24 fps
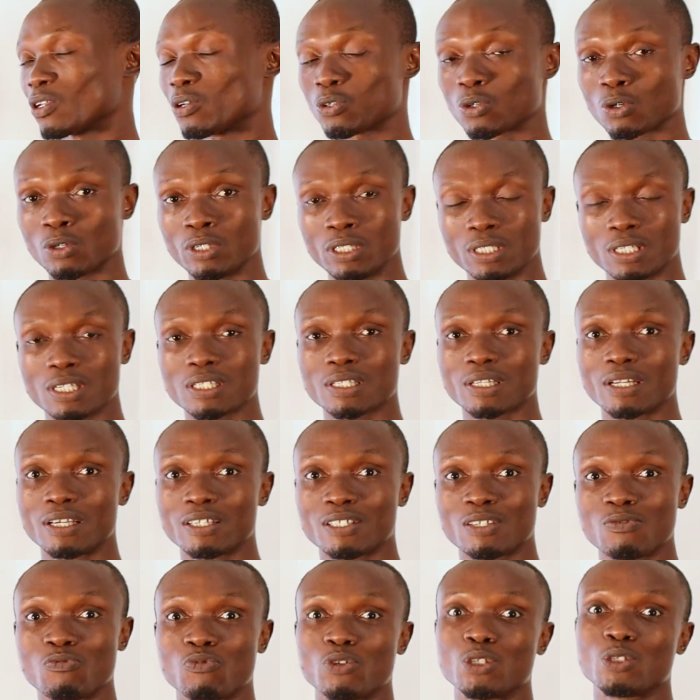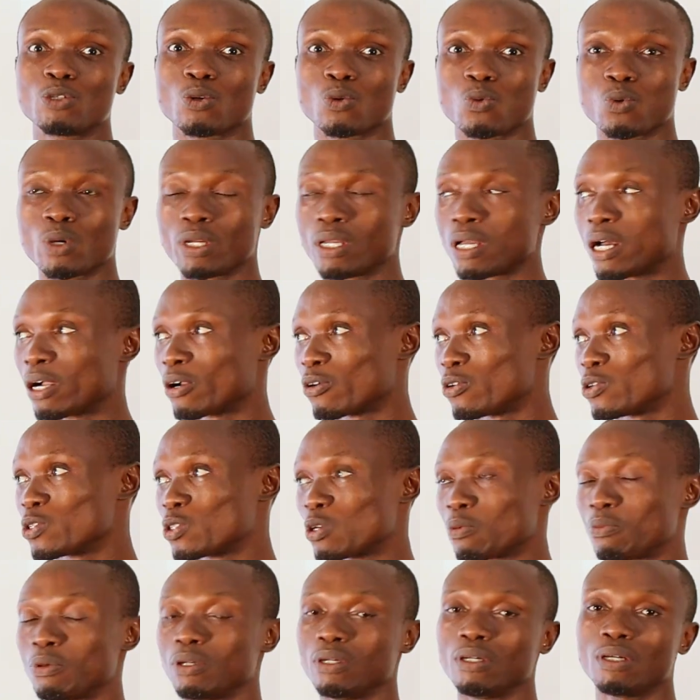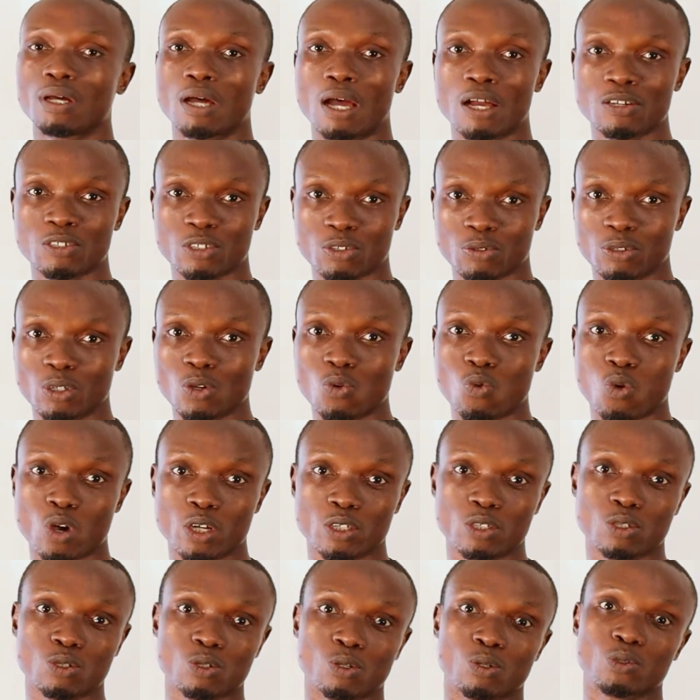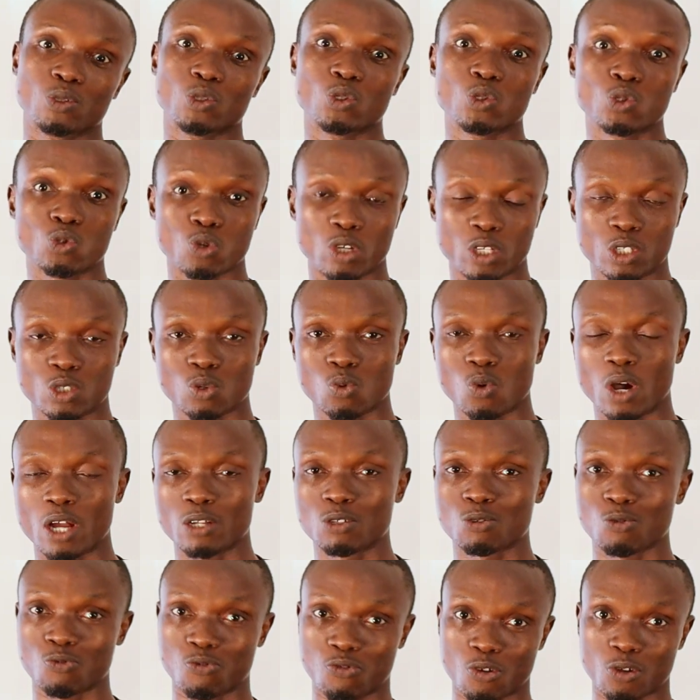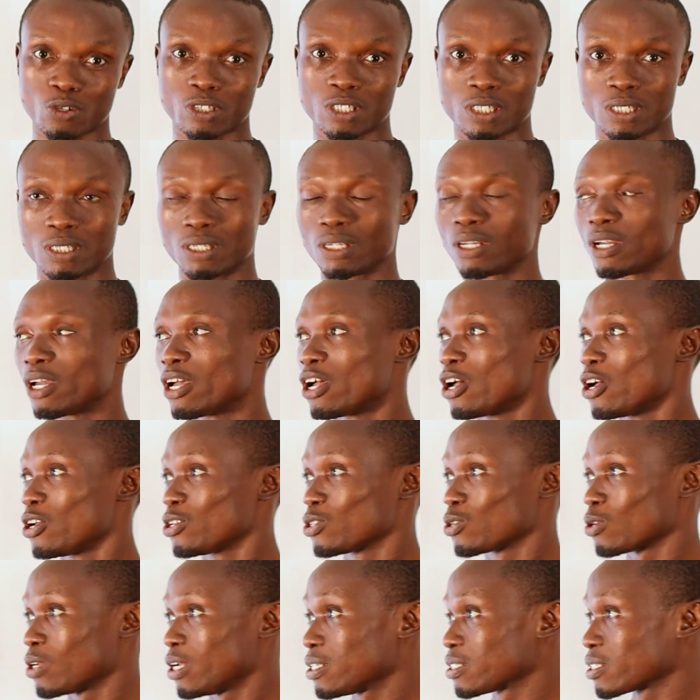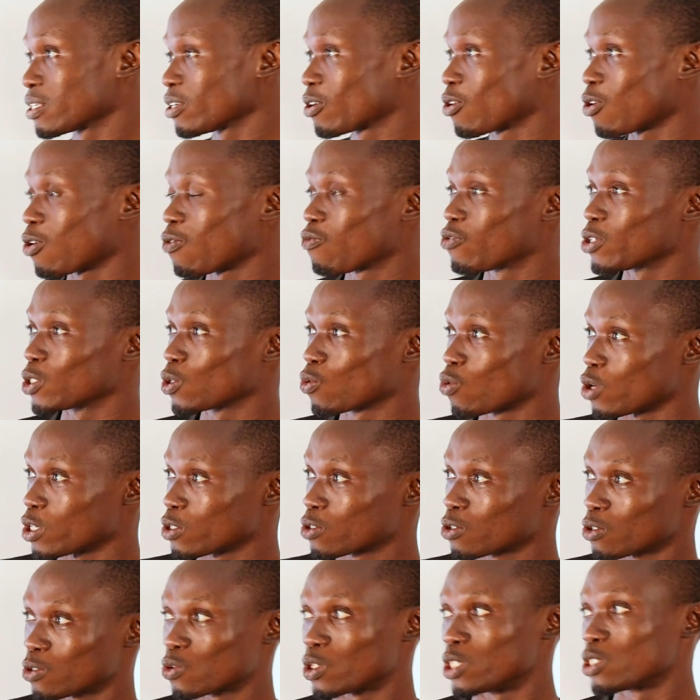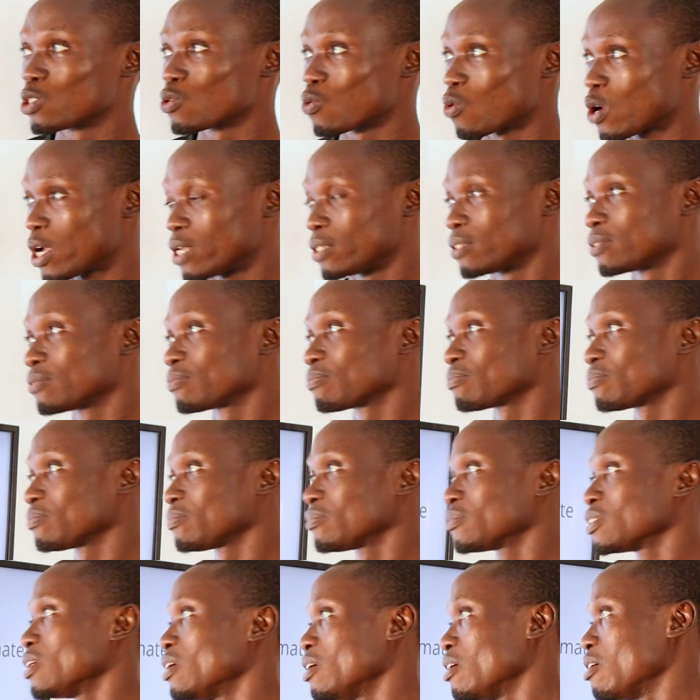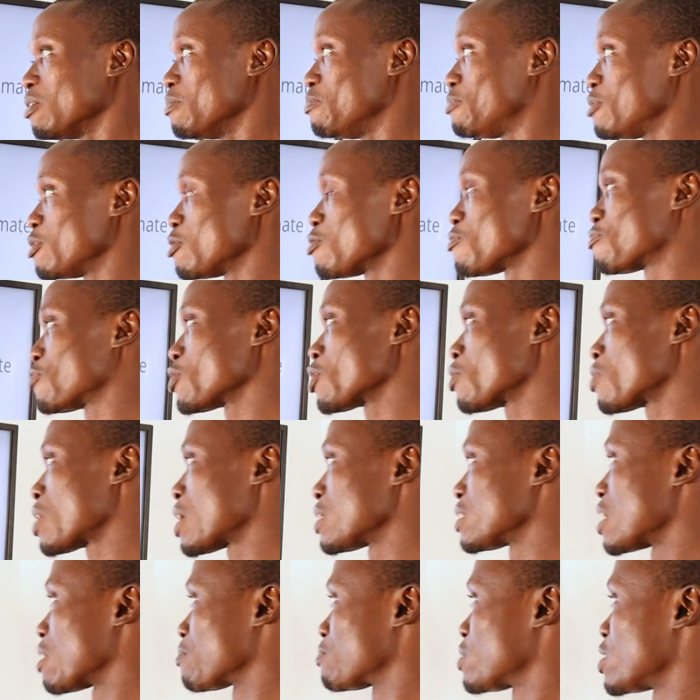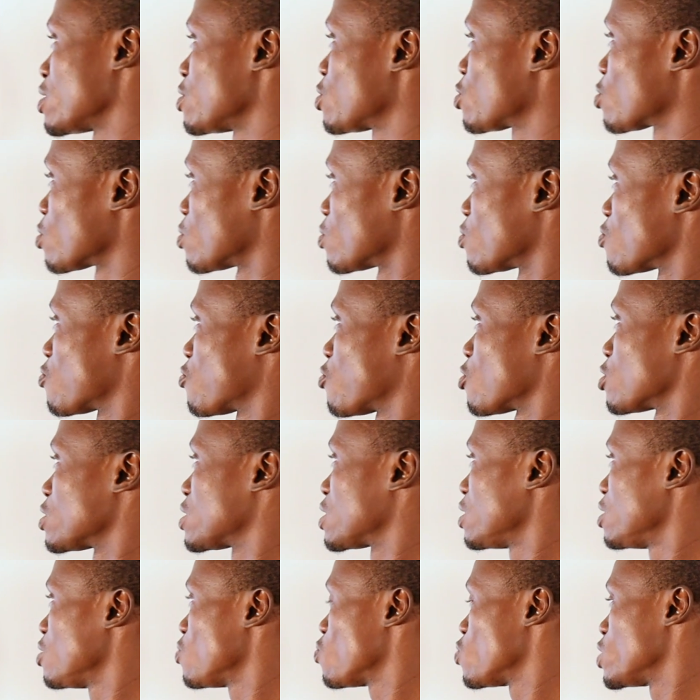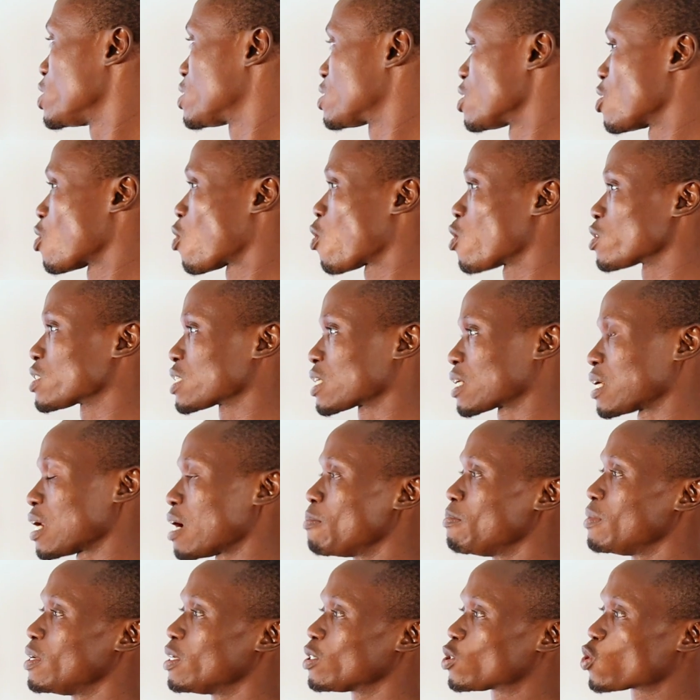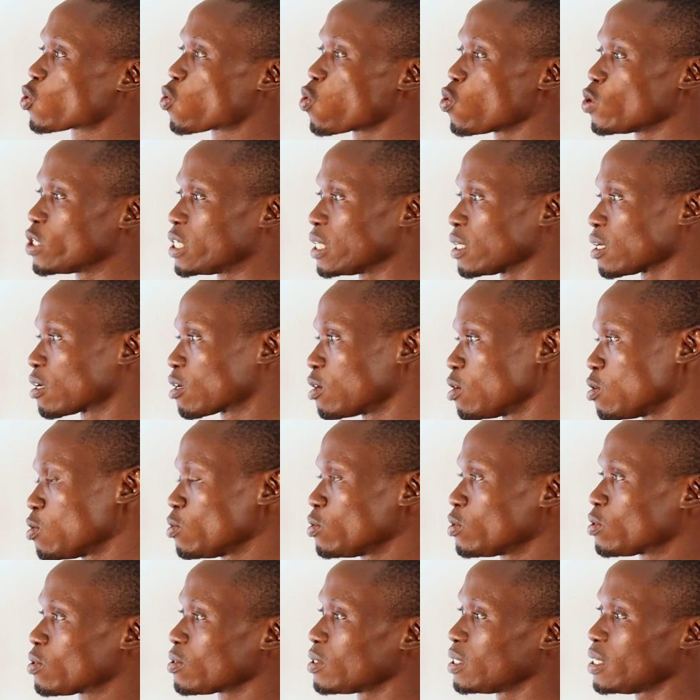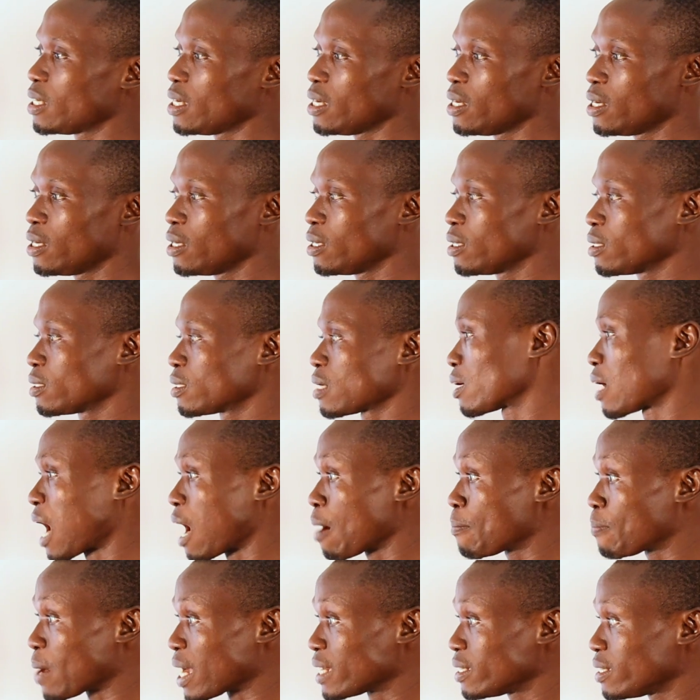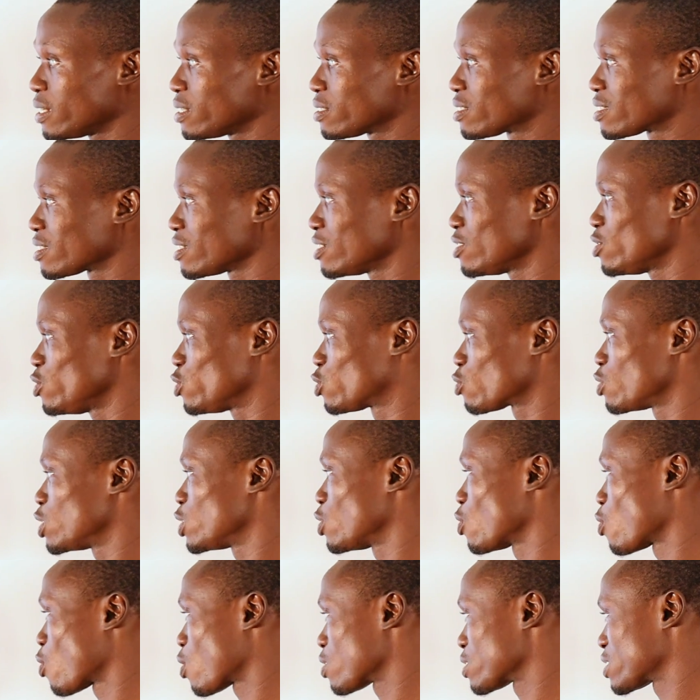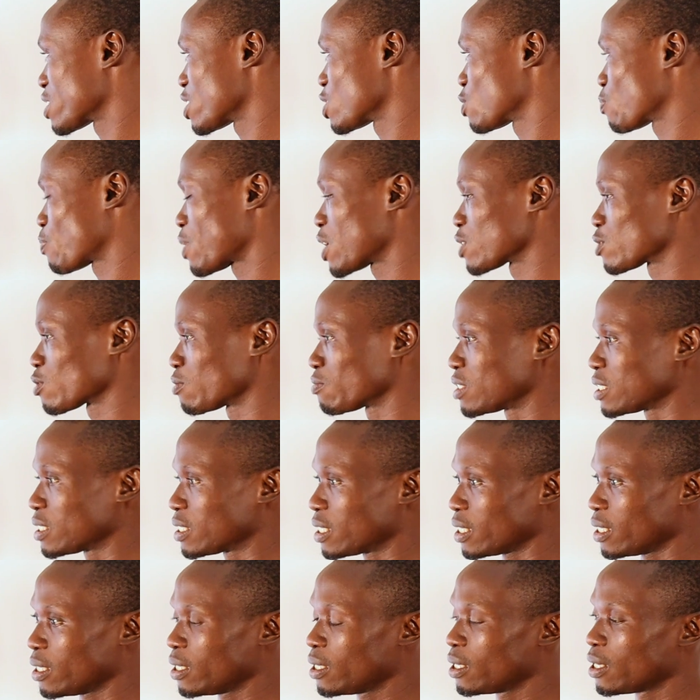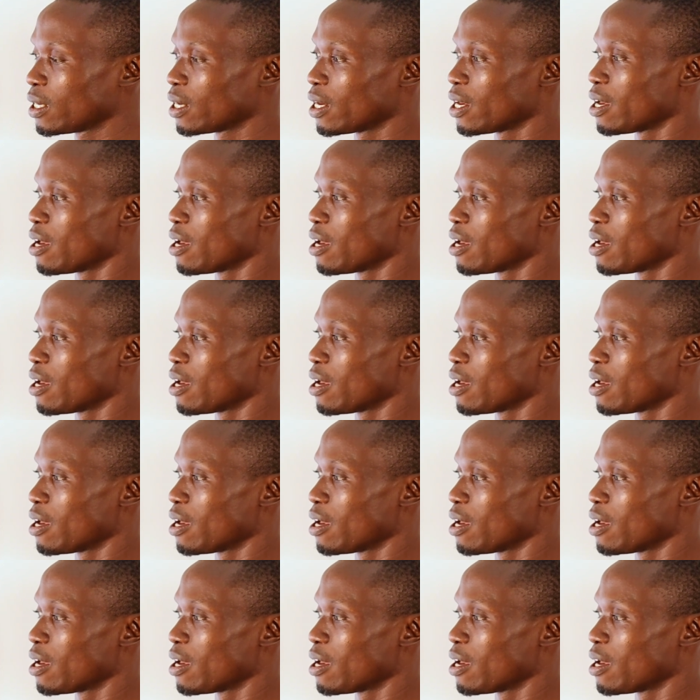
So in this lesson video, we are going to be answering question 21 to 40. So let's kick off with question 21. Behavioral adaptation for dealing with a hot climate could include A. Hibernating during the hottest part of the day.